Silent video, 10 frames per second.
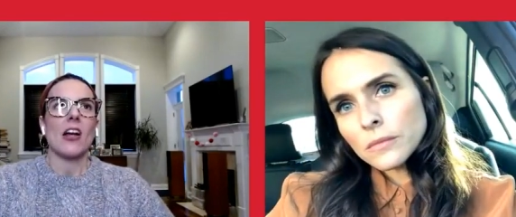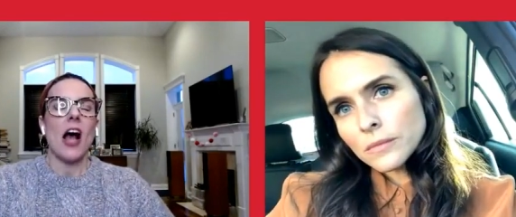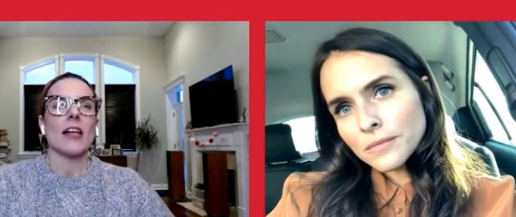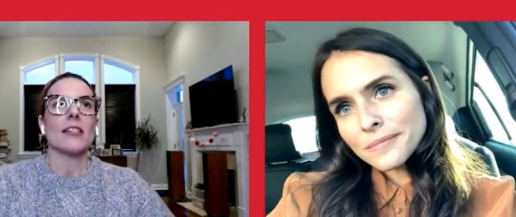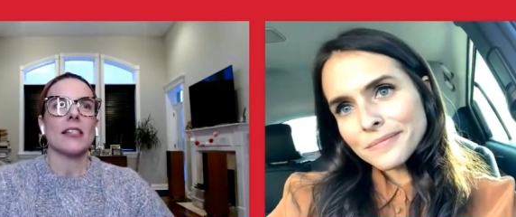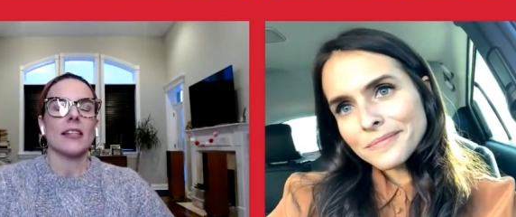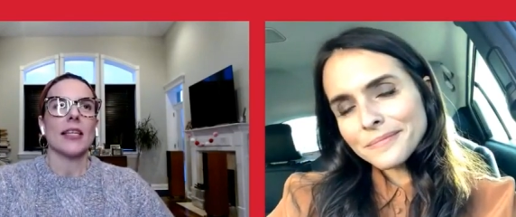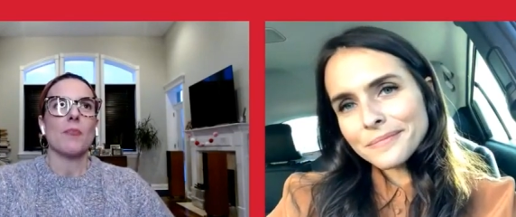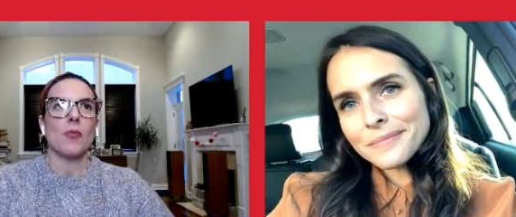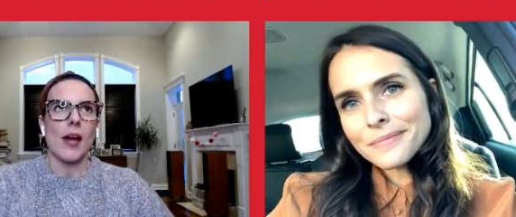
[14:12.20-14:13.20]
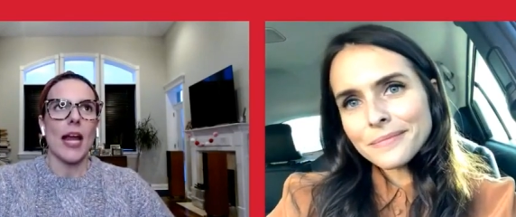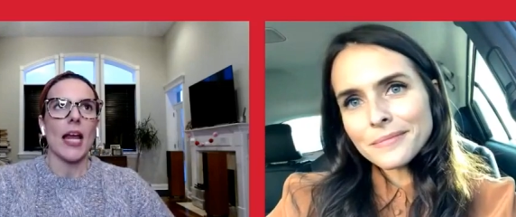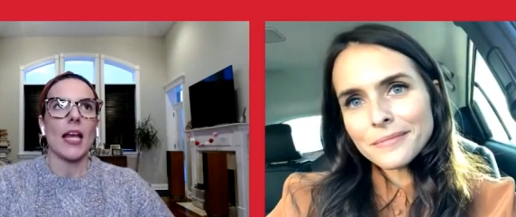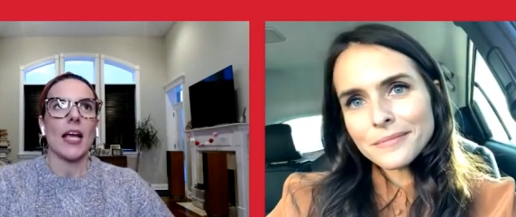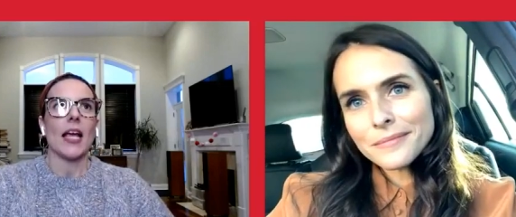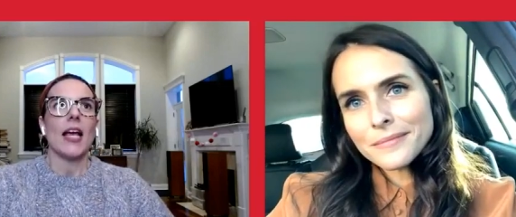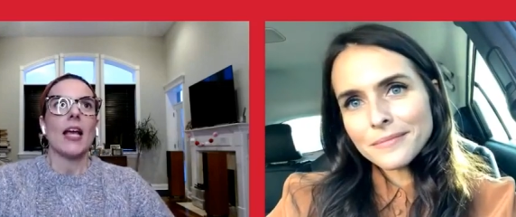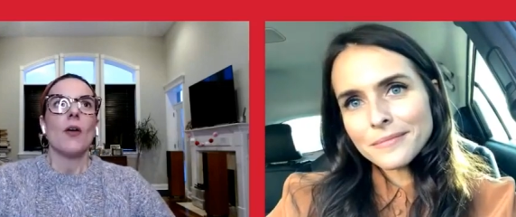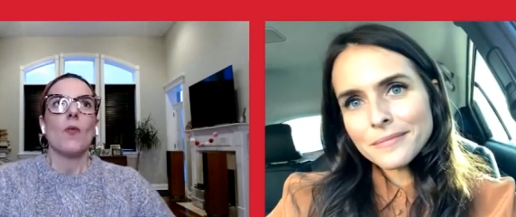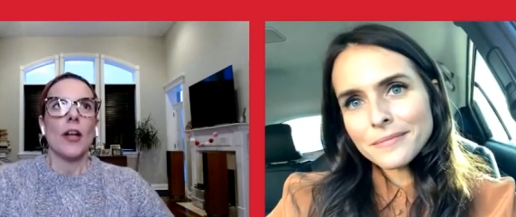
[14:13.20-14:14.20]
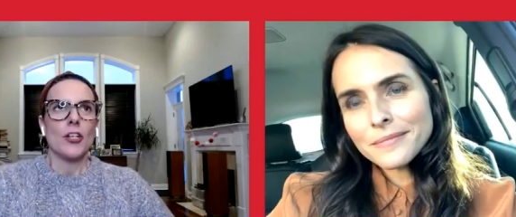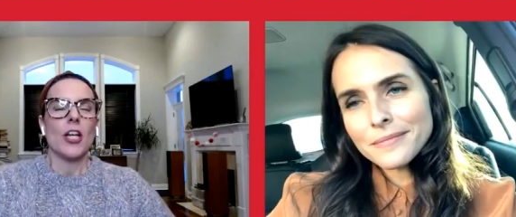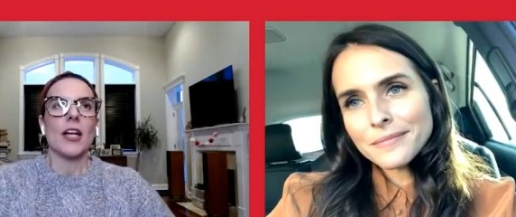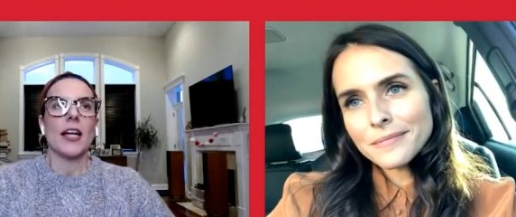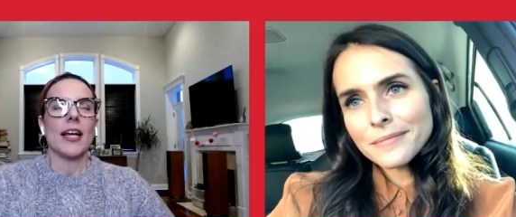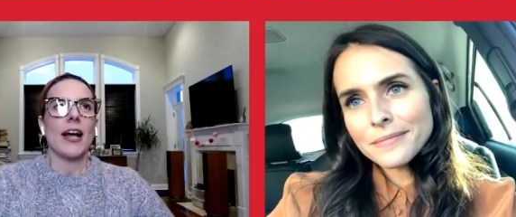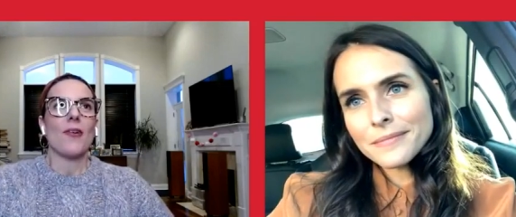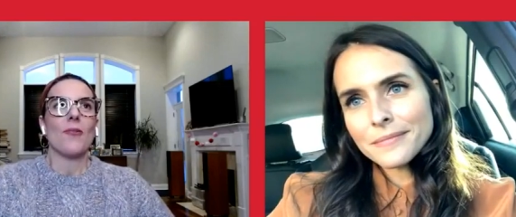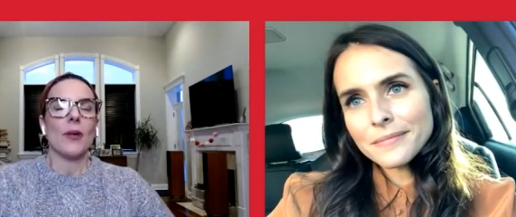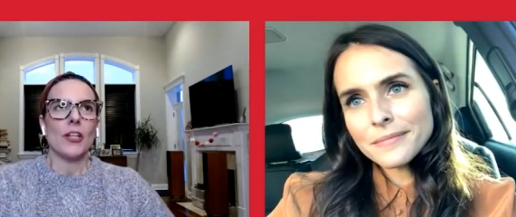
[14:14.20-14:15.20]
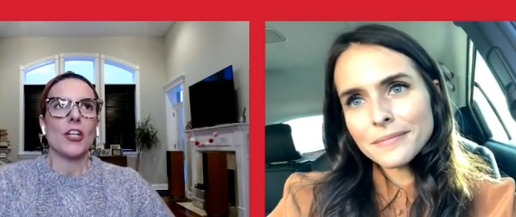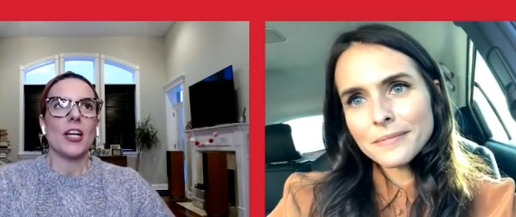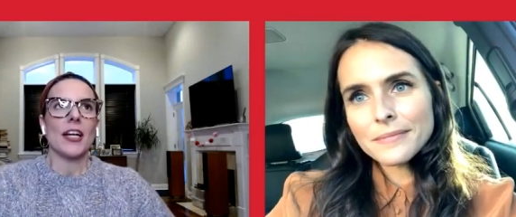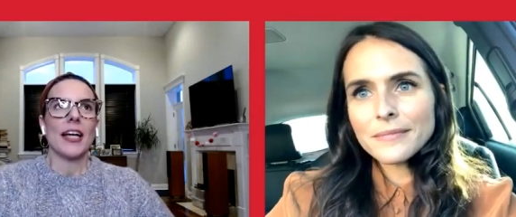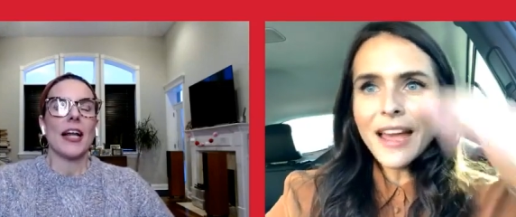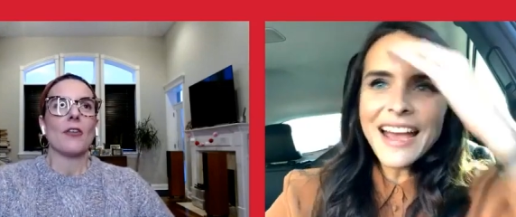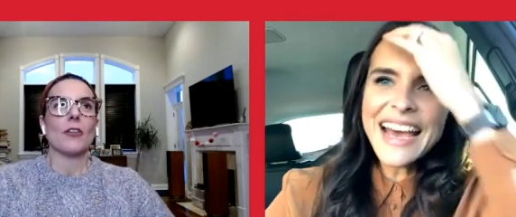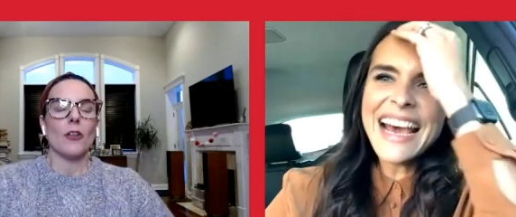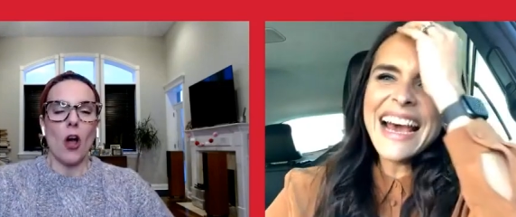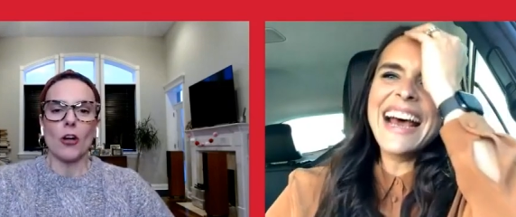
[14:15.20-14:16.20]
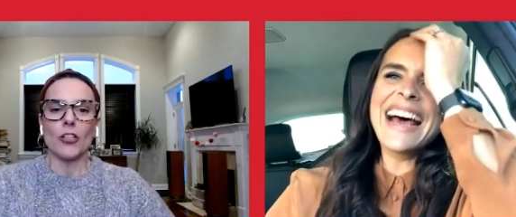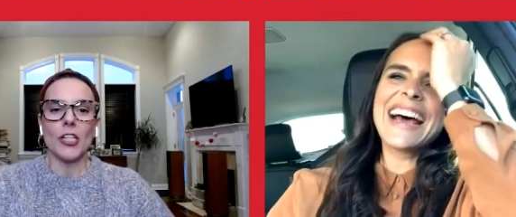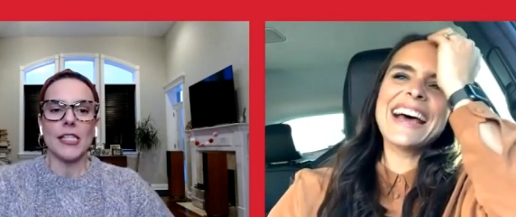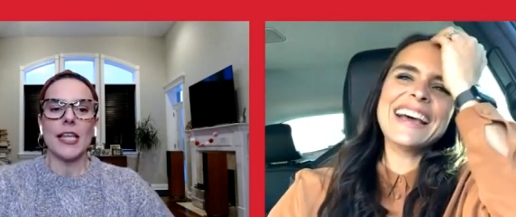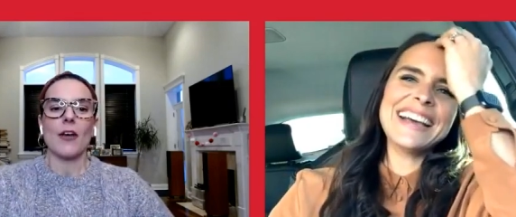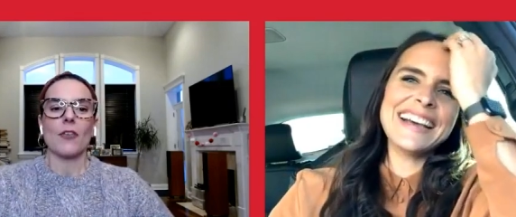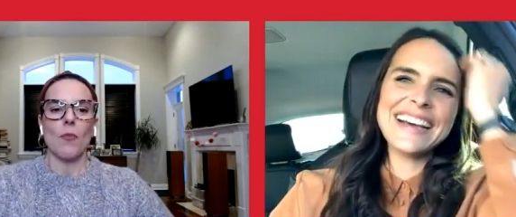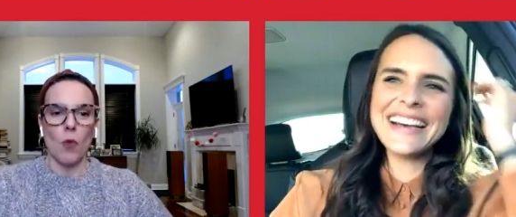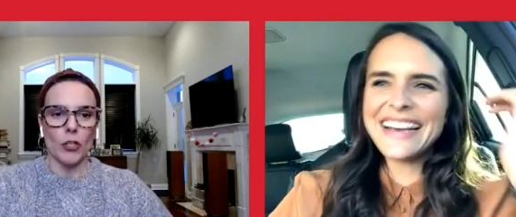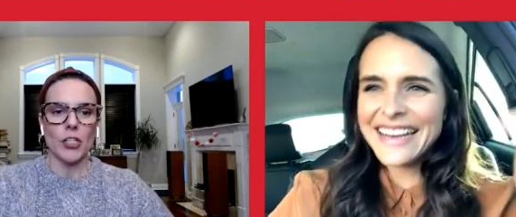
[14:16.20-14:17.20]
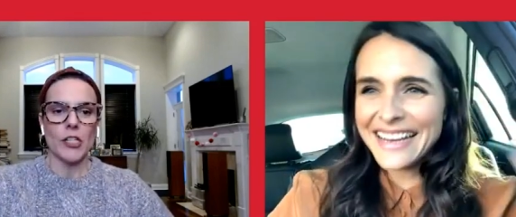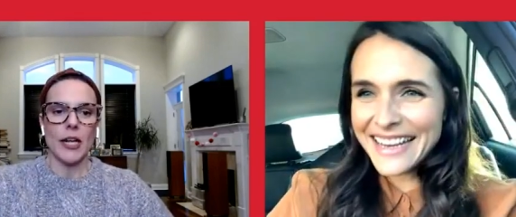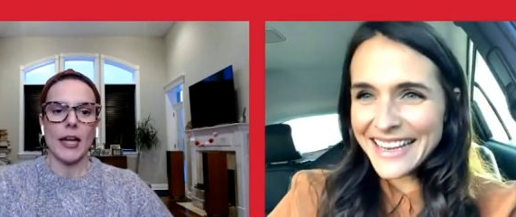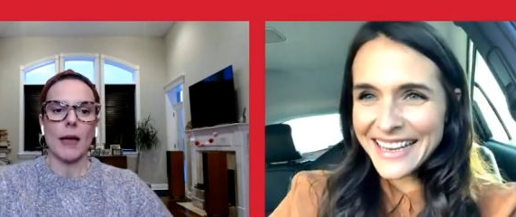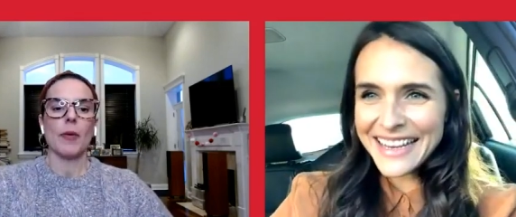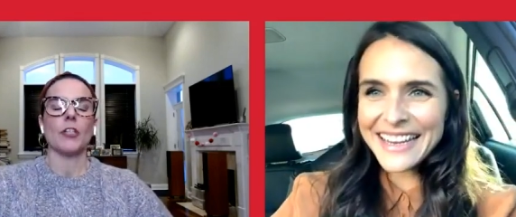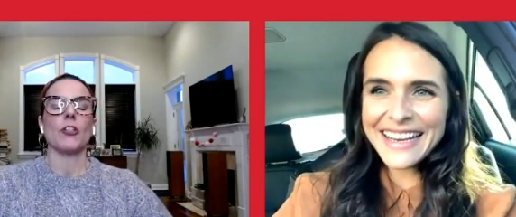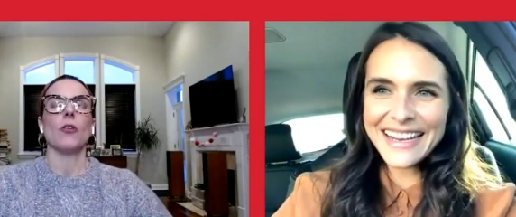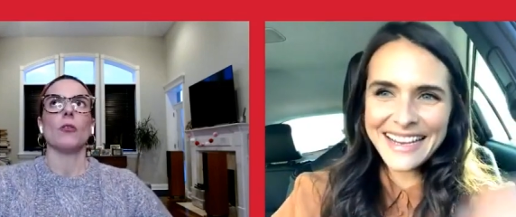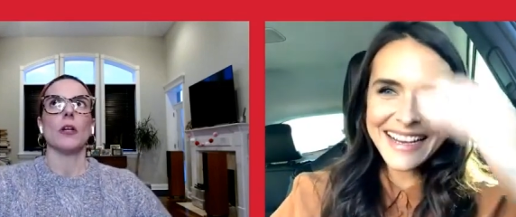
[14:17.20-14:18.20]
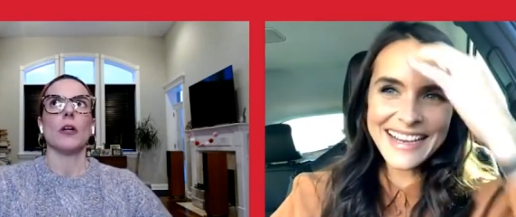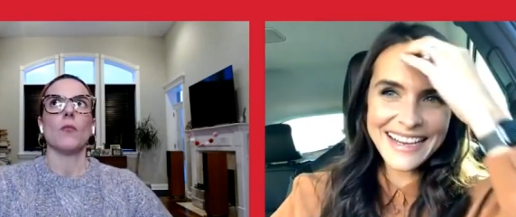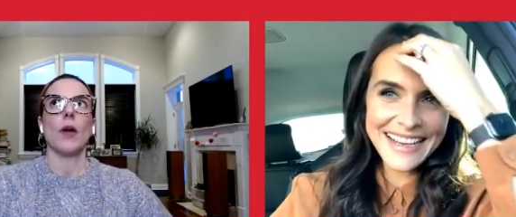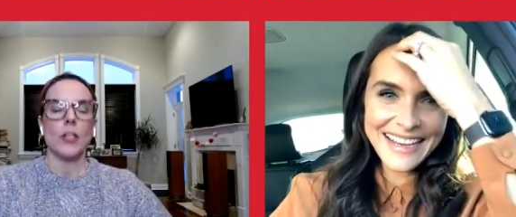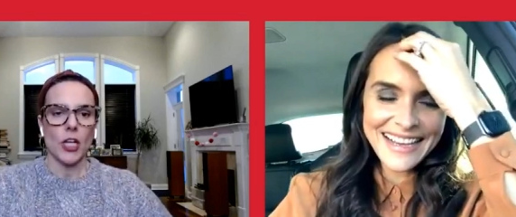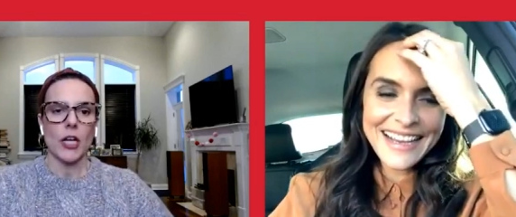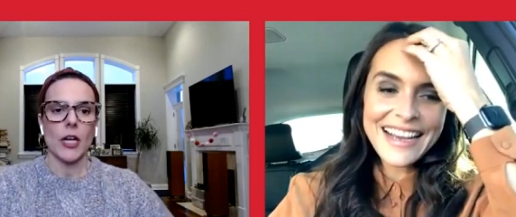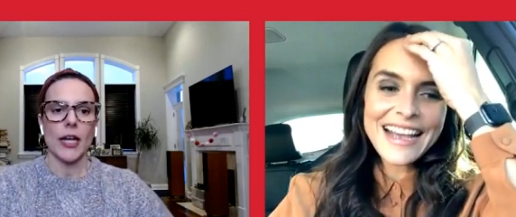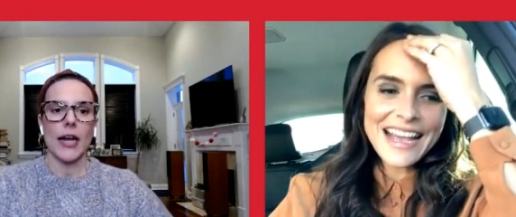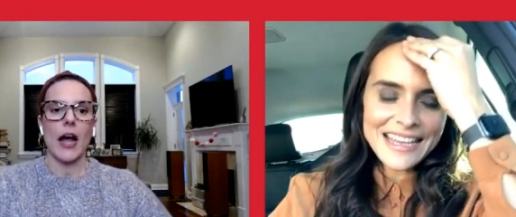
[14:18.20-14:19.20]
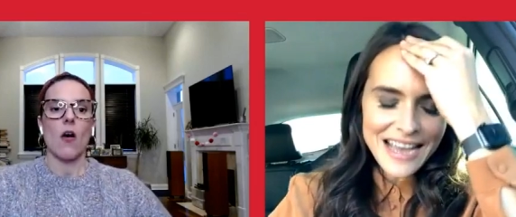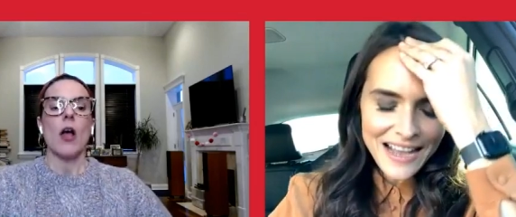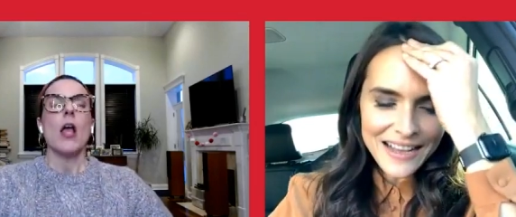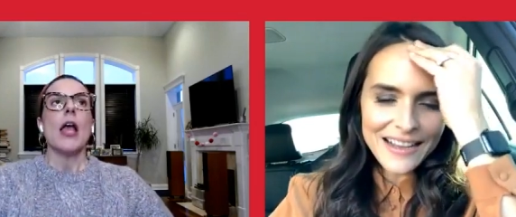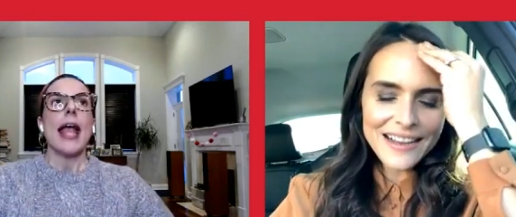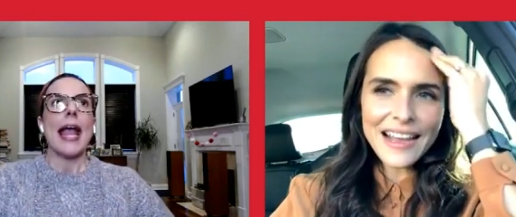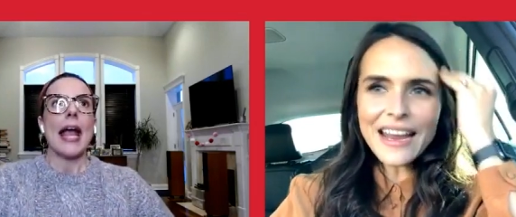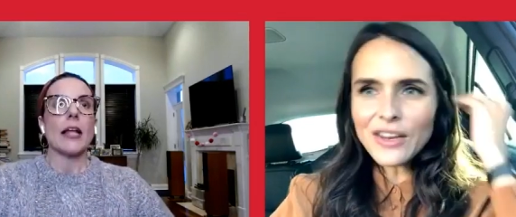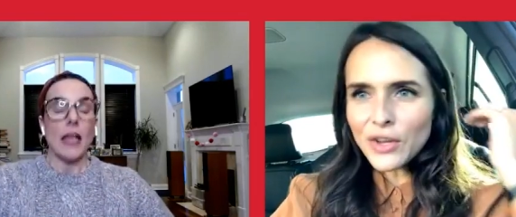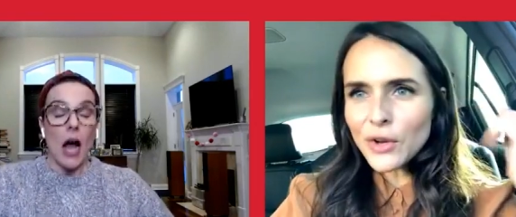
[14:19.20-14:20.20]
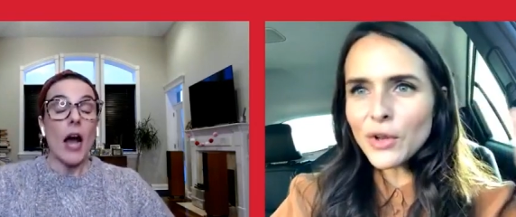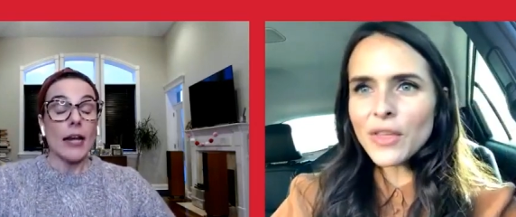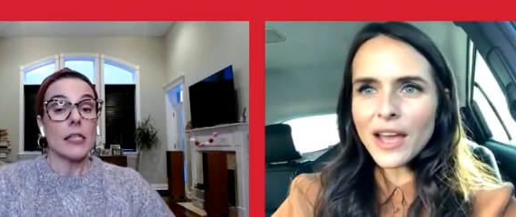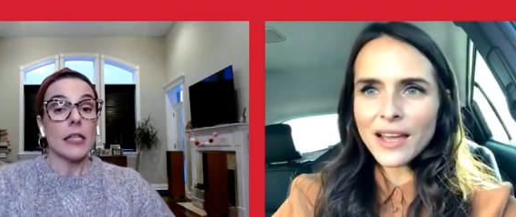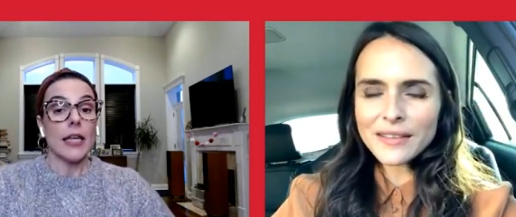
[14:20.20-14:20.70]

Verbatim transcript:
Speaker 1: constantly praying when is she going to get out? When is she going to get out? The longer she's there, the more she's going to get pigeonholed. When is she going to get out? Yeah. And honestly,